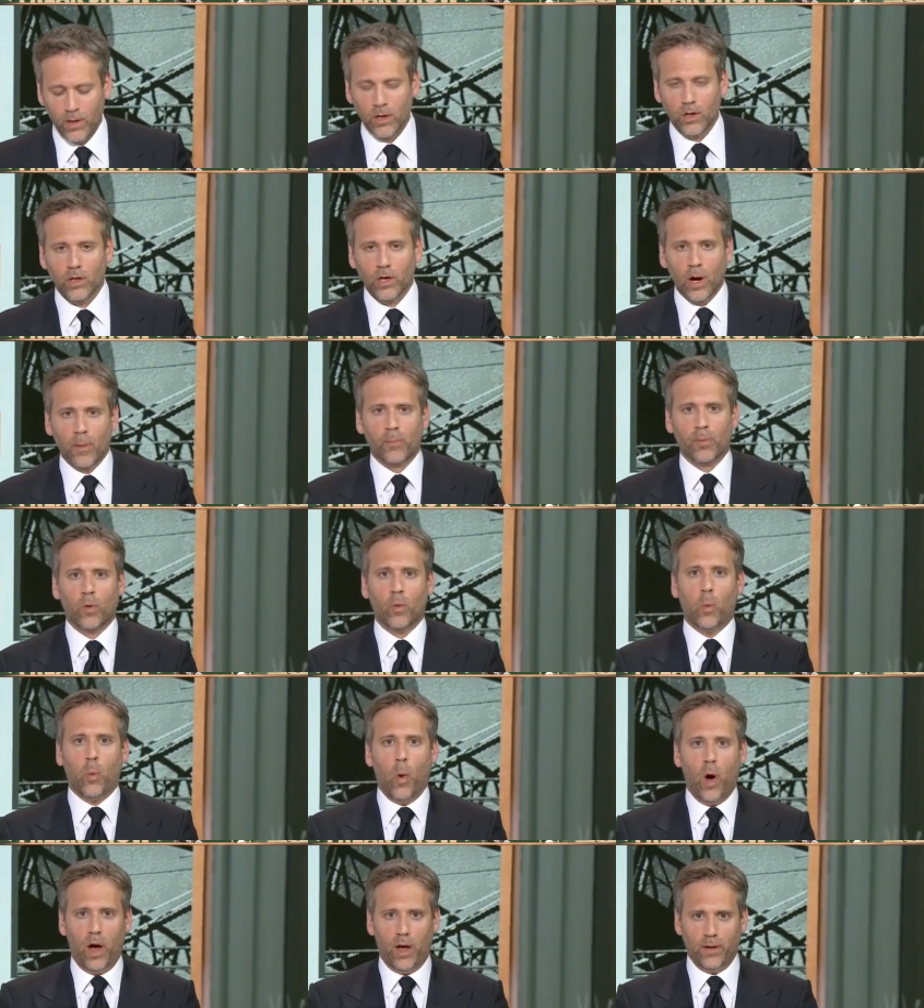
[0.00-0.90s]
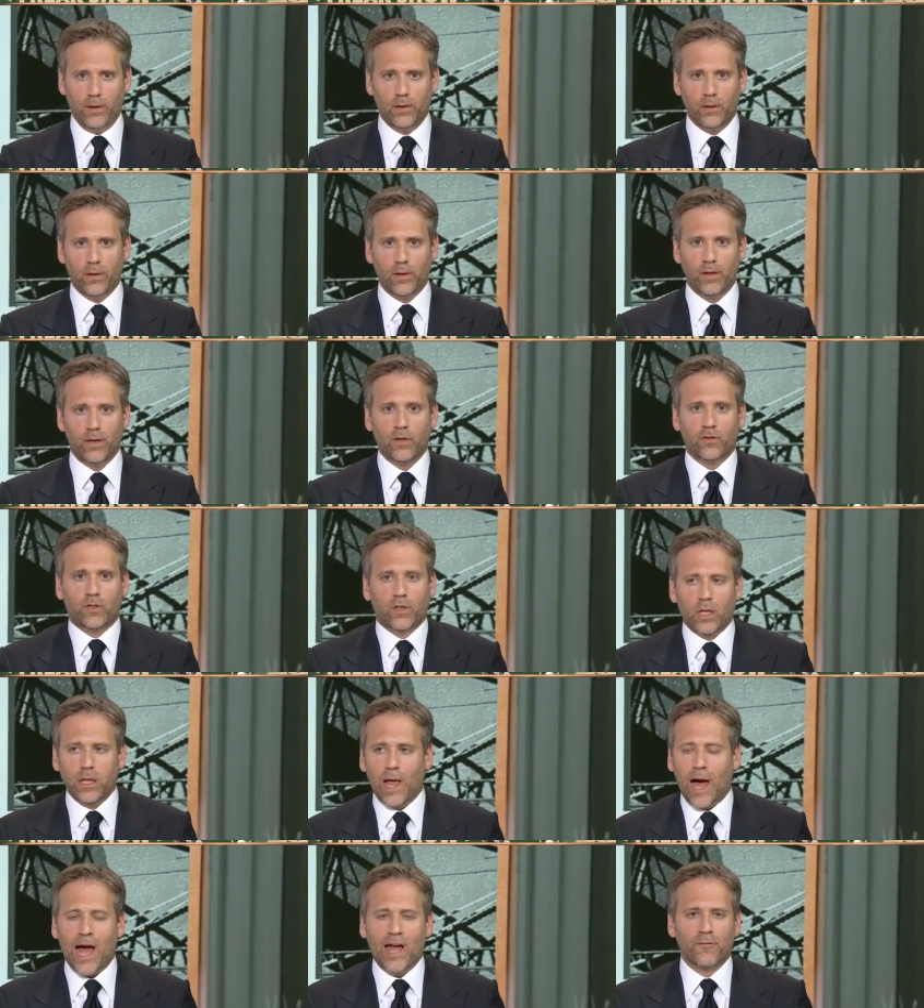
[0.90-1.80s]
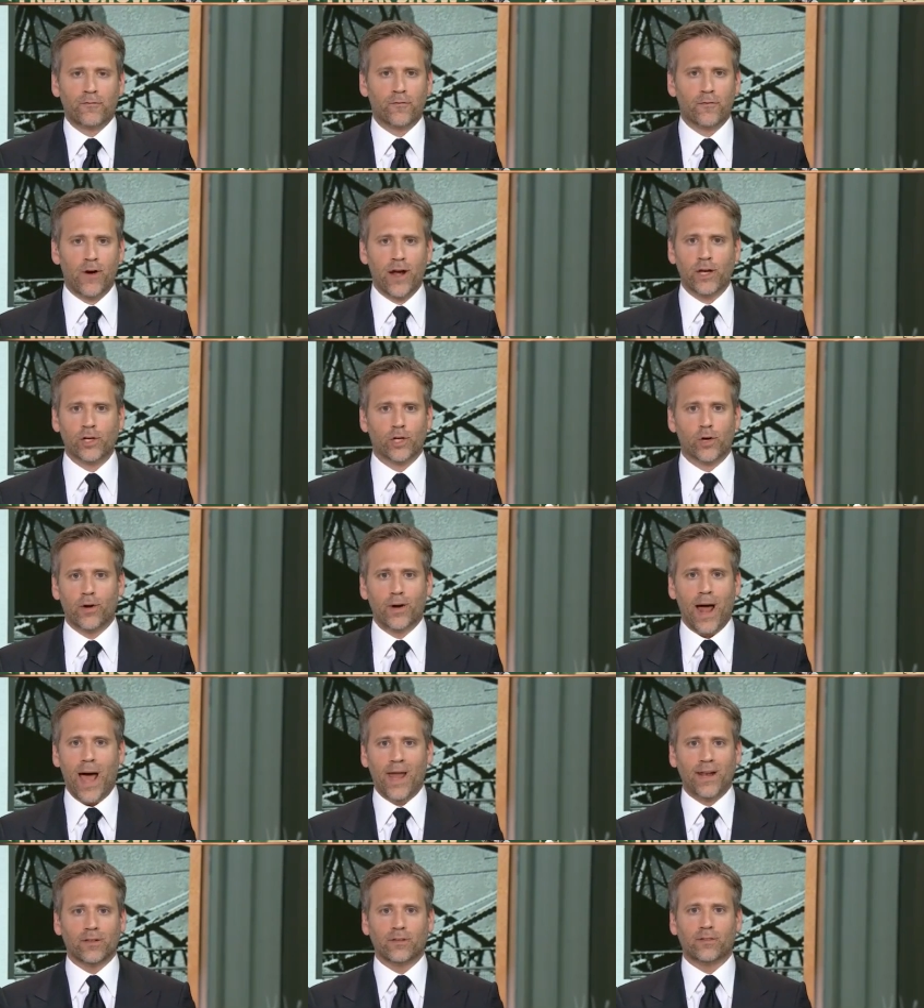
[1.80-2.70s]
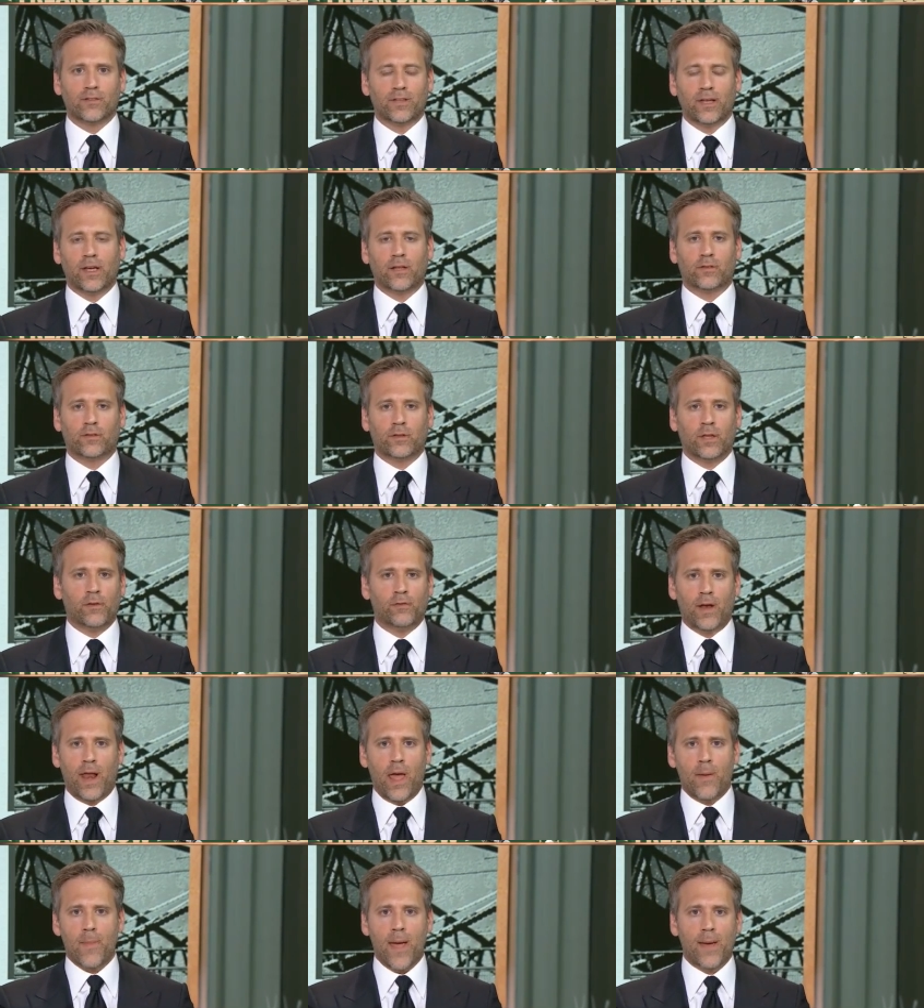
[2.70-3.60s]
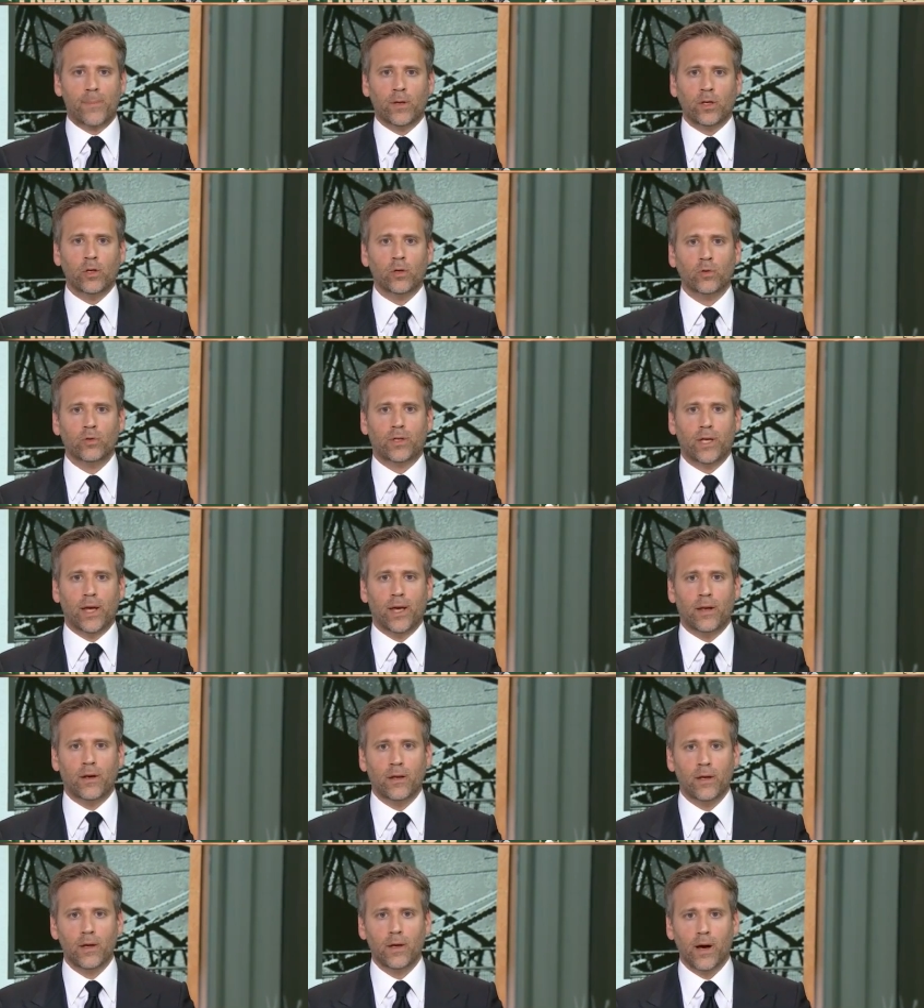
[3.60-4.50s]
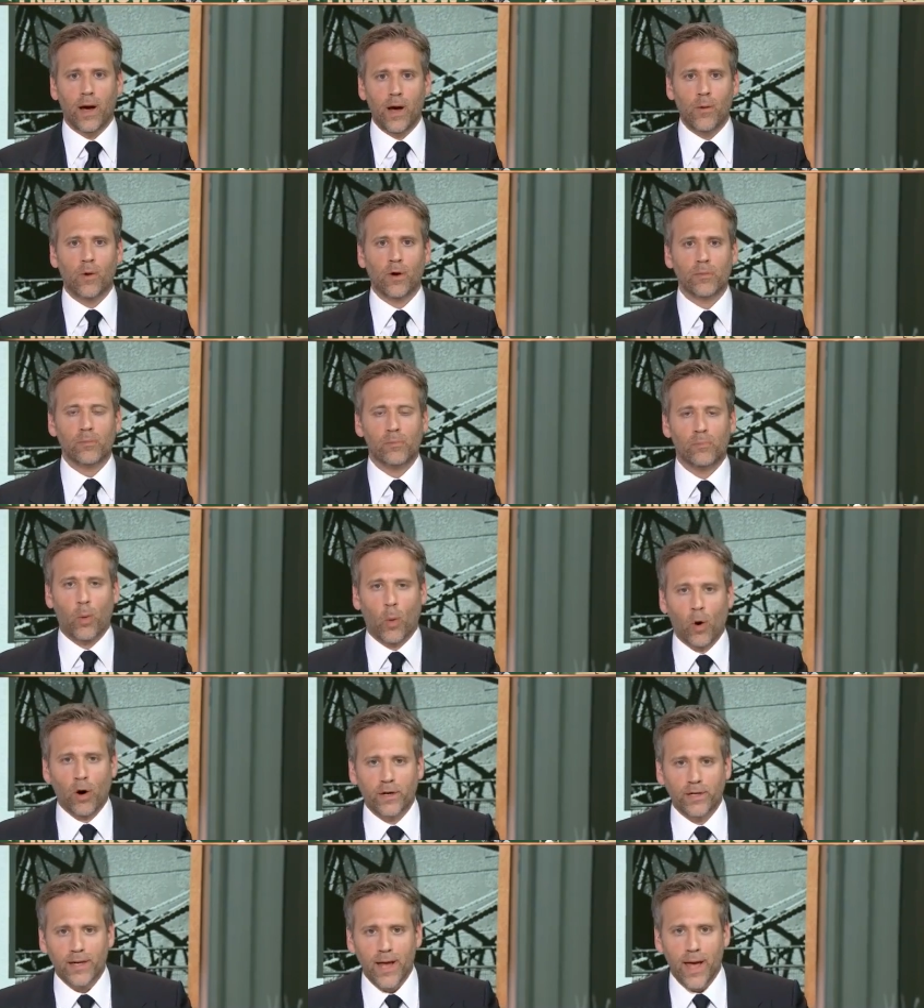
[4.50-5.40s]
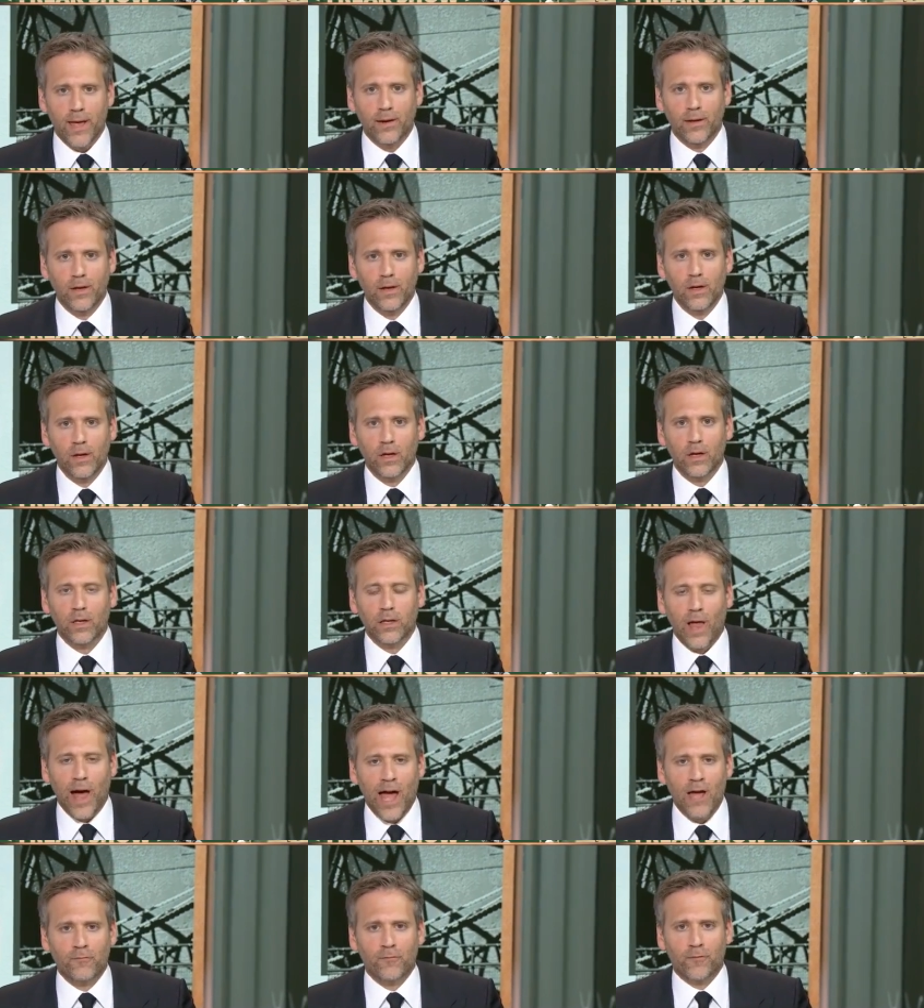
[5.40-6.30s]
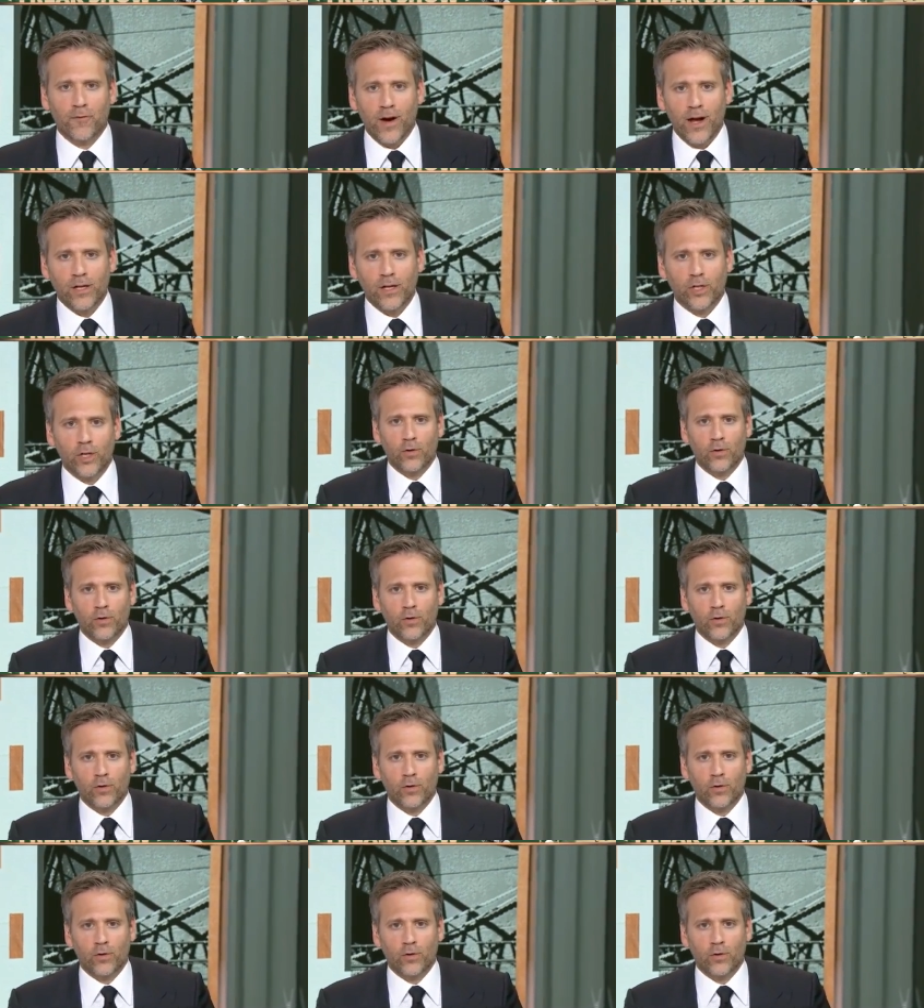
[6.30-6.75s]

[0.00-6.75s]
Number one is Clyde Frazier, and I didn't see it, Stephen A. Maybe you did. I wasn't born yet. Clyde Frazier